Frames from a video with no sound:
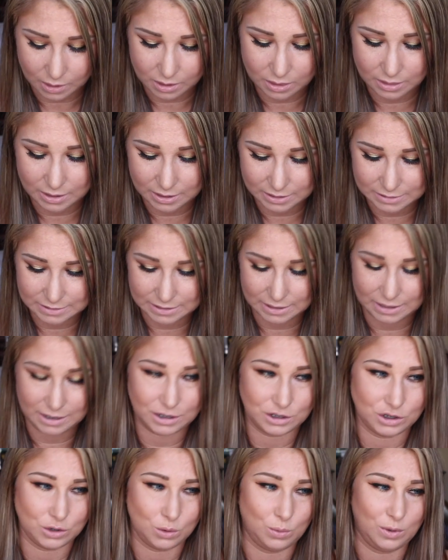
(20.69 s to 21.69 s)
This
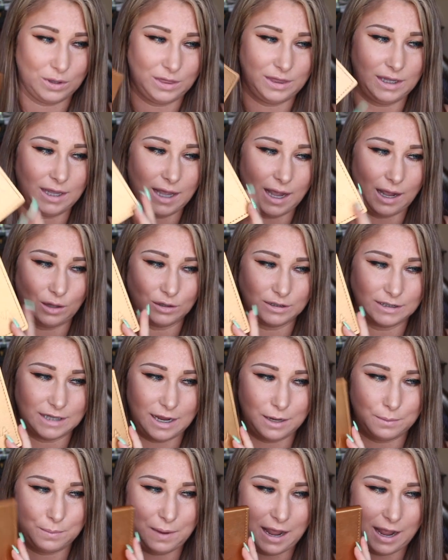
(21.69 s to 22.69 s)
is what the
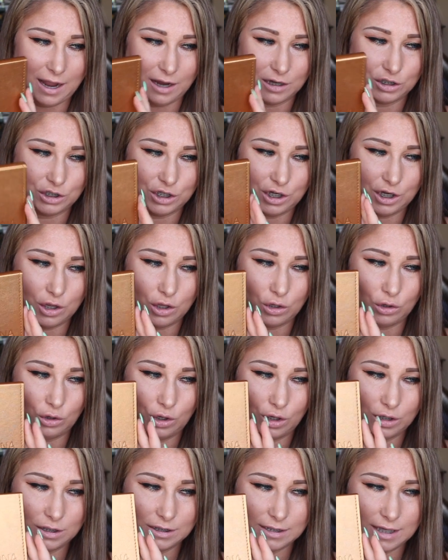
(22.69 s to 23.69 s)
outside packaging
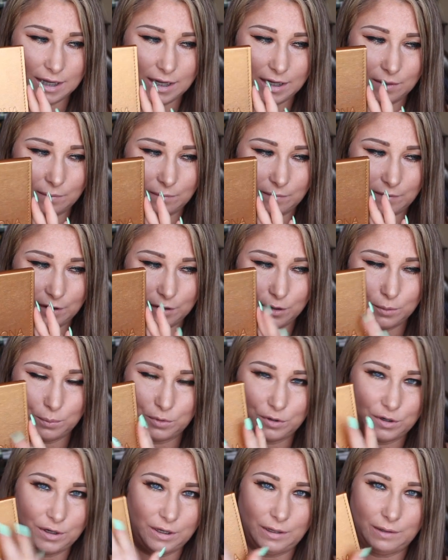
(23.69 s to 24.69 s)
looks like. Very
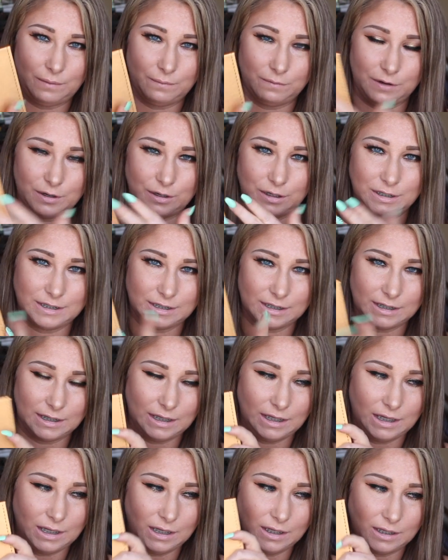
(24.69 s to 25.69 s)
pretty, very
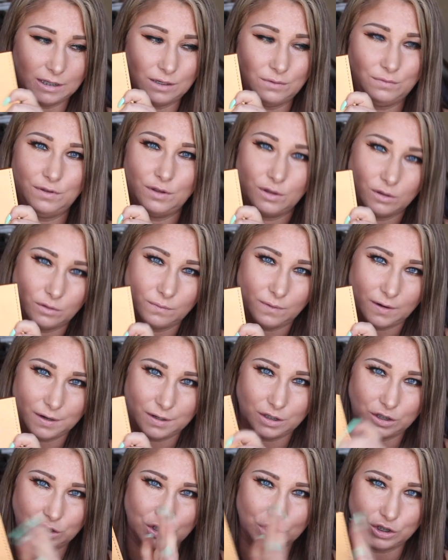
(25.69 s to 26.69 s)
sleek. It feels
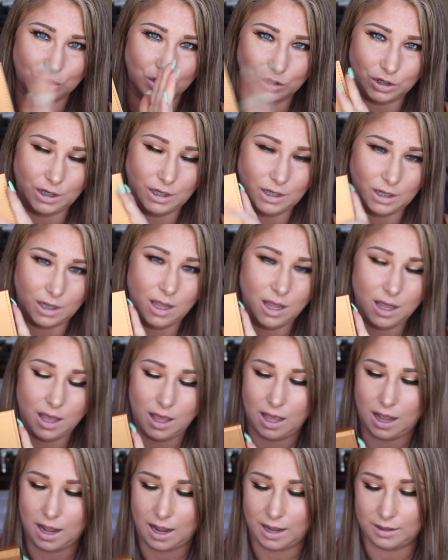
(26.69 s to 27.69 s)
very sturdy.
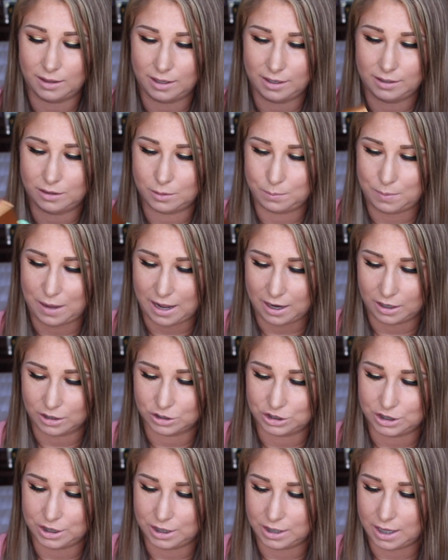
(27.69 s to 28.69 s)
I like the
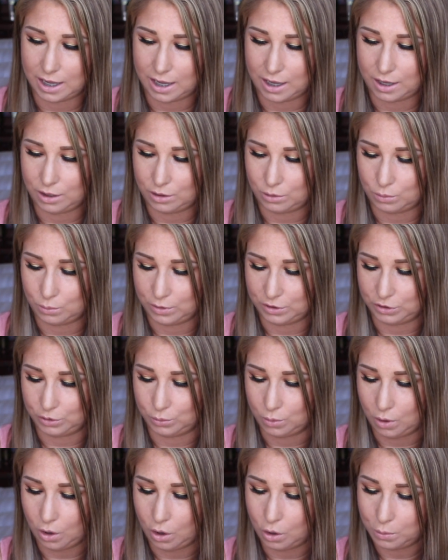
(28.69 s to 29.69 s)
packaging, and when
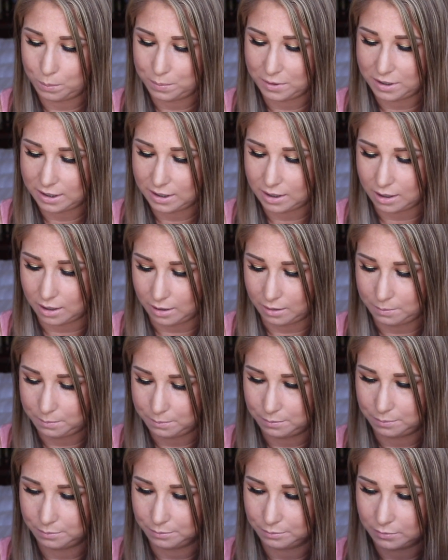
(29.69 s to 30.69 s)
you open it
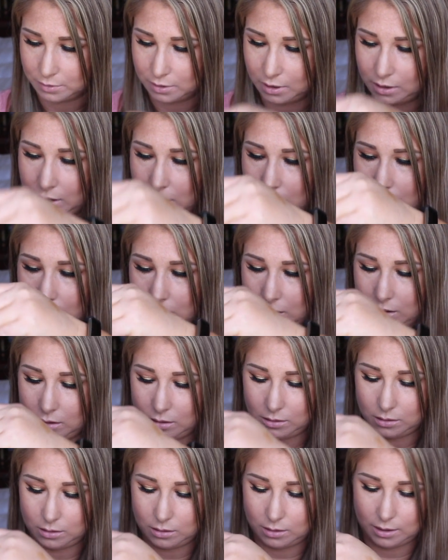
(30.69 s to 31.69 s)
up,
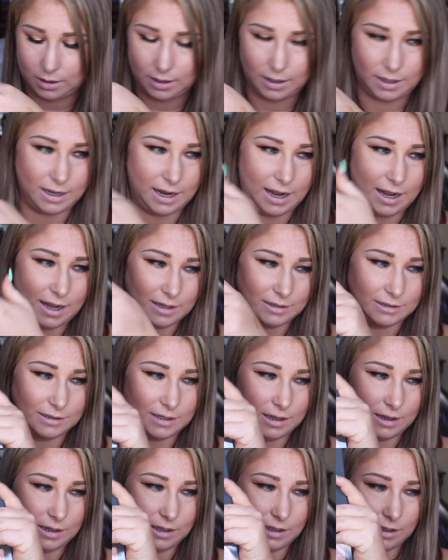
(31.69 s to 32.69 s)
it
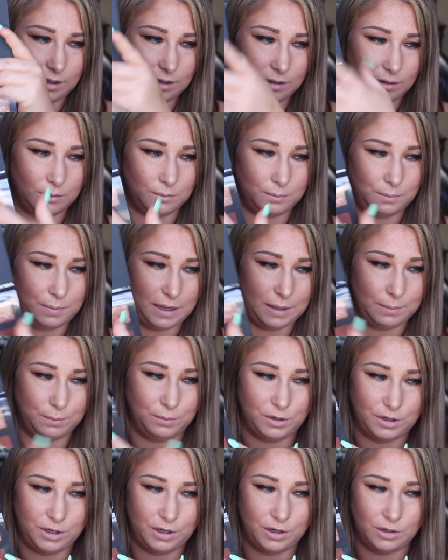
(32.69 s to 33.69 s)
has the
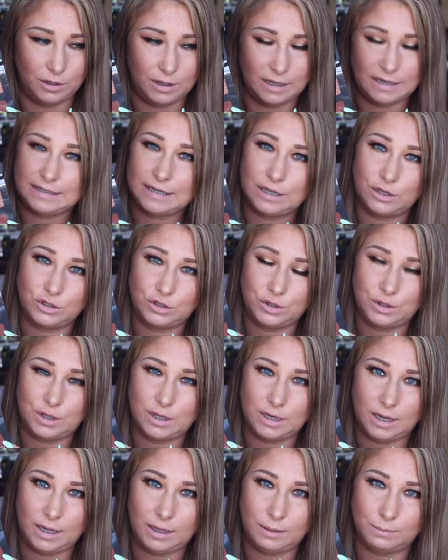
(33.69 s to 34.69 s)
paper here that tells you
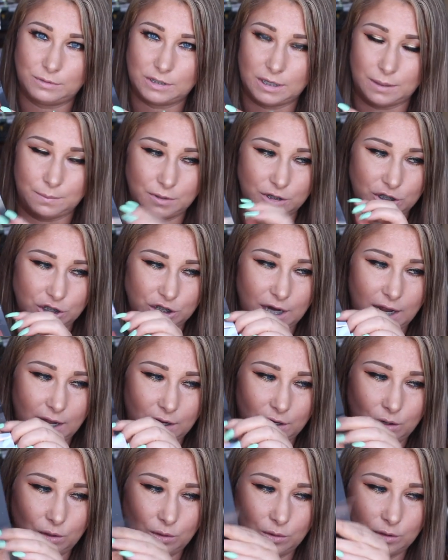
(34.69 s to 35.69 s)
the names of the
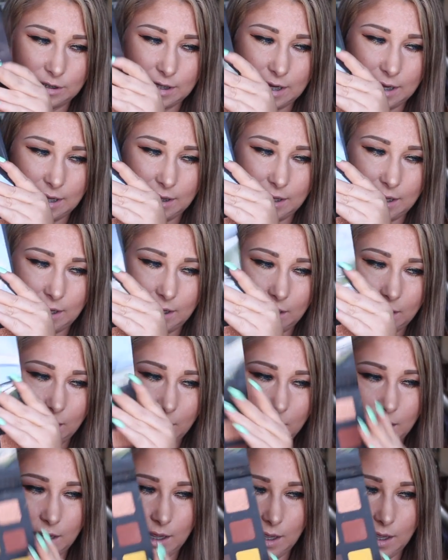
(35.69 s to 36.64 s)
shadows, and then